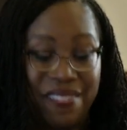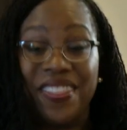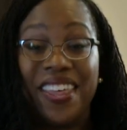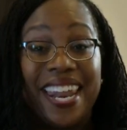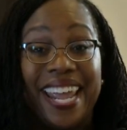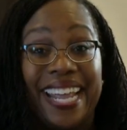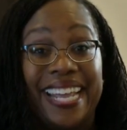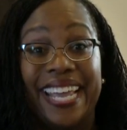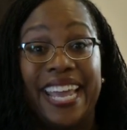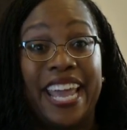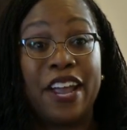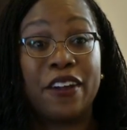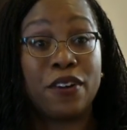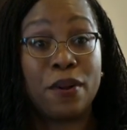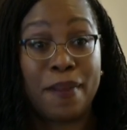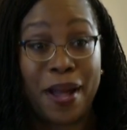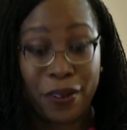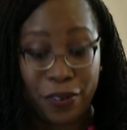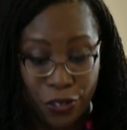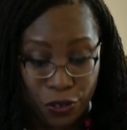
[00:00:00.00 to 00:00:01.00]
and that I care
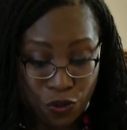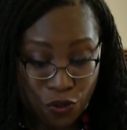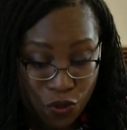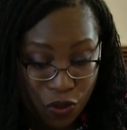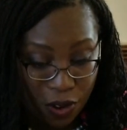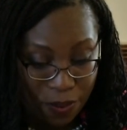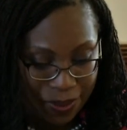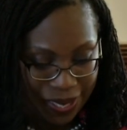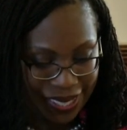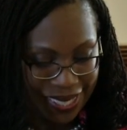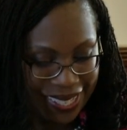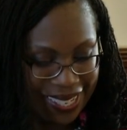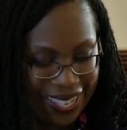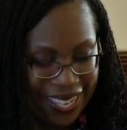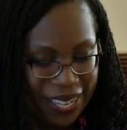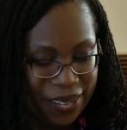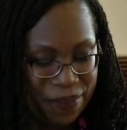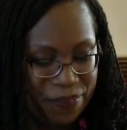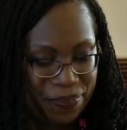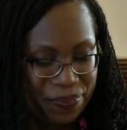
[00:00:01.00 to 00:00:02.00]
about enormously,